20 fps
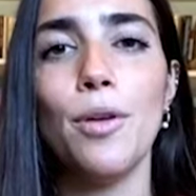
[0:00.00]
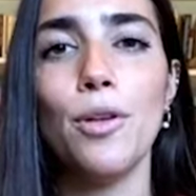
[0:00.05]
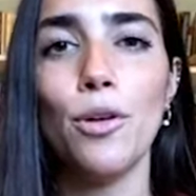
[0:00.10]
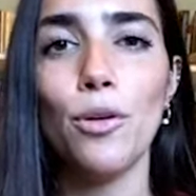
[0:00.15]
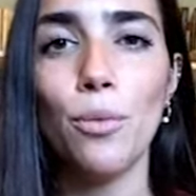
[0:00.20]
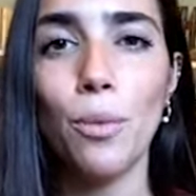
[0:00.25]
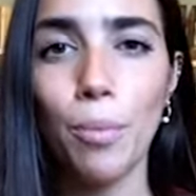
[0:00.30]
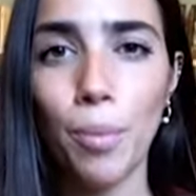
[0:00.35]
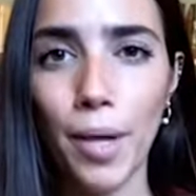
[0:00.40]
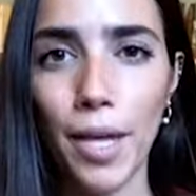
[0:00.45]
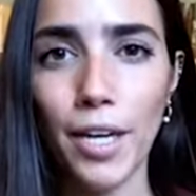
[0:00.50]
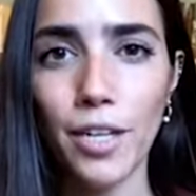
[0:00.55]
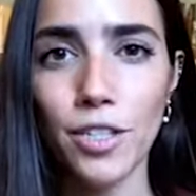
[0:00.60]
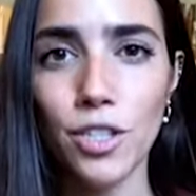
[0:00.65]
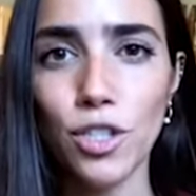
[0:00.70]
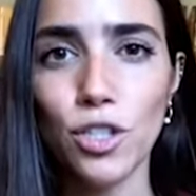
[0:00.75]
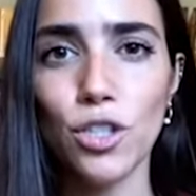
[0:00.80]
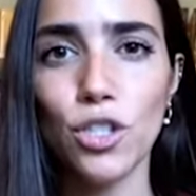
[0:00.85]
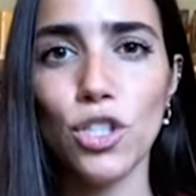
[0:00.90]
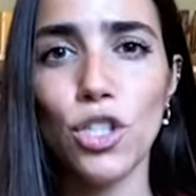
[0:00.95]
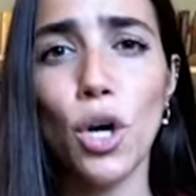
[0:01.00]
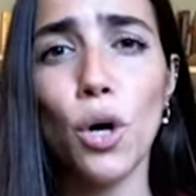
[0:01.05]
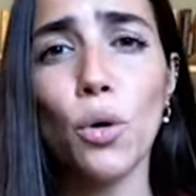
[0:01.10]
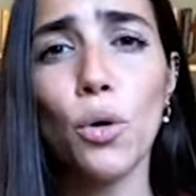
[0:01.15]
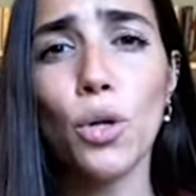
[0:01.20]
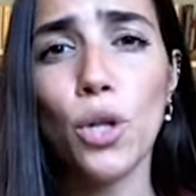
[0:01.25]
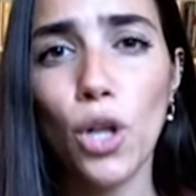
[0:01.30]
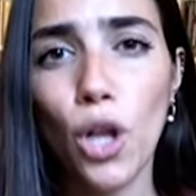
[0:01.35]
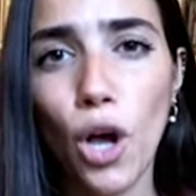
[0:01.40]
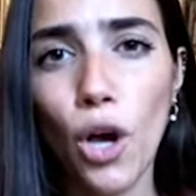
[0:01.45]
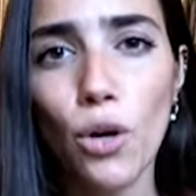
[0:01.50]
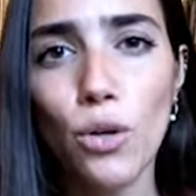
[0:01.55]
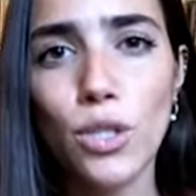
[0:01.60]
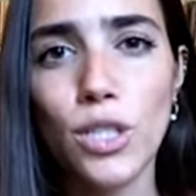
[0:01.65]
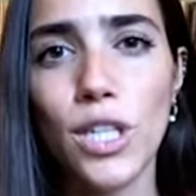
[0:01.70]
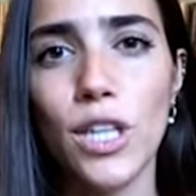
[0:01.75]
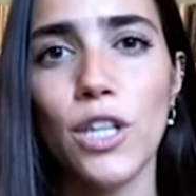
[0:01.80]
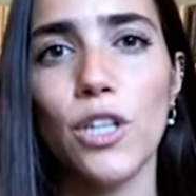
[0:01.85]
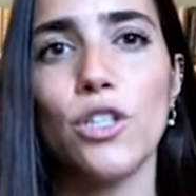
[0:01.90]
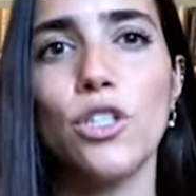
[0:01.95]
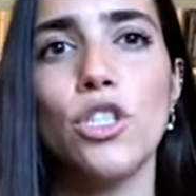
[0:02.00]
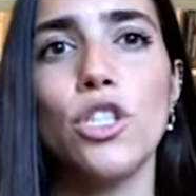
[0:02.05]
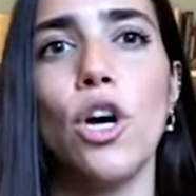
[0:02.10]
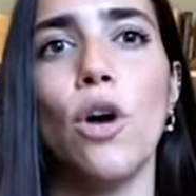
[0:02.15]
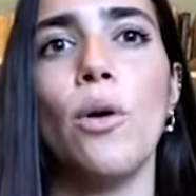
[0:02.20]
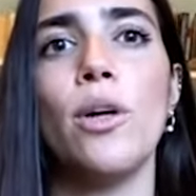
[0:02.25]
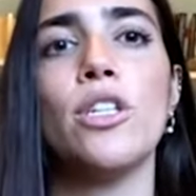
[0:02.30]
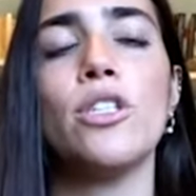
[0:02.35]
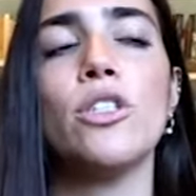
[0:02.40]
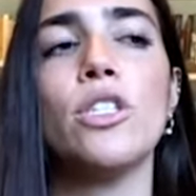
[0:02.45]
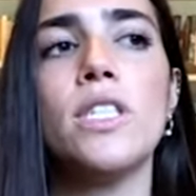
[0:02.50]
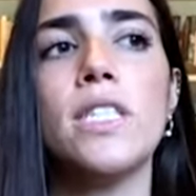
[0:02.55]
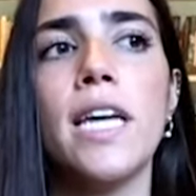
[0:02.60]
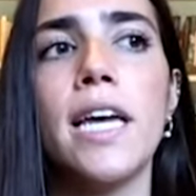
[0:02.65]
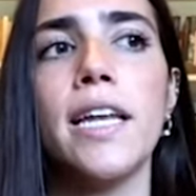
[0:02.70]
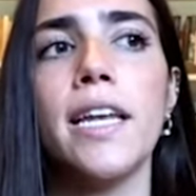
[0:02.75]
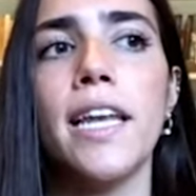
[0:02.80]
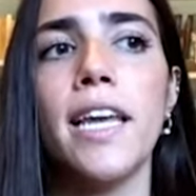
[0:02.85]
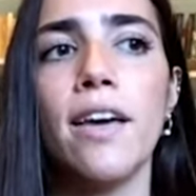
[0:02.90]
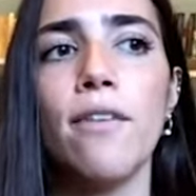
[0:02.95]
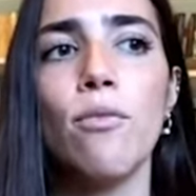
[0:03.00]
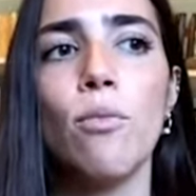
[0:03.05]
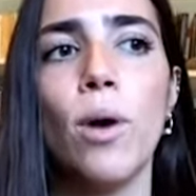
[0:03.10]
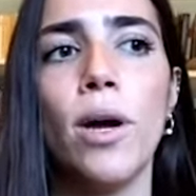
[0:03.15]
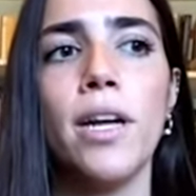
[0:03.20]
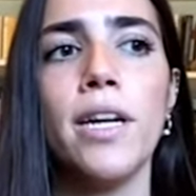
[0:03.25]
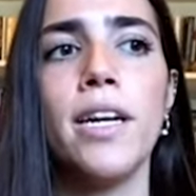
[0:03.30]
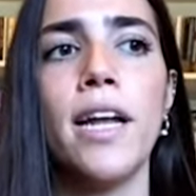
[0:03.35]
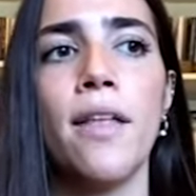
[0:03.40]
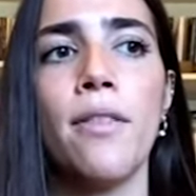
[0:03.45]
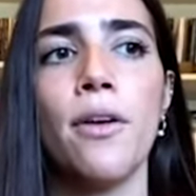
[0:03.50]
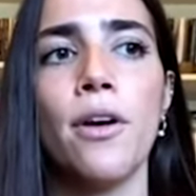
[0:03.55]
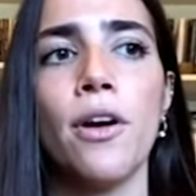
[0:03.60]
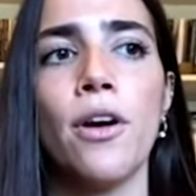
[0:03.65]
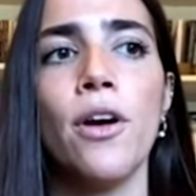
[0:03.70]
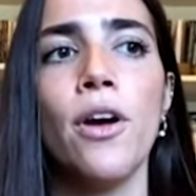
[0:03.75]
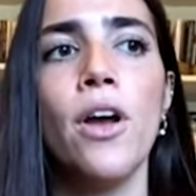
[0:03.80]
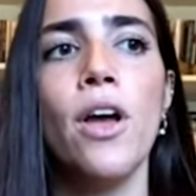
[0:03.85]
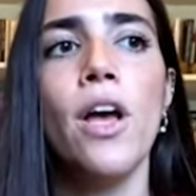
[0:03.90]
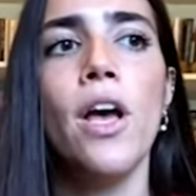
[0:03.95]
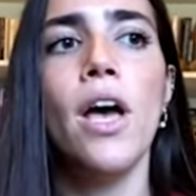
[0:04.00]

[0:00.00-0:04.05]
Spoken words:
know, the players are so close and they're so understanding of one another.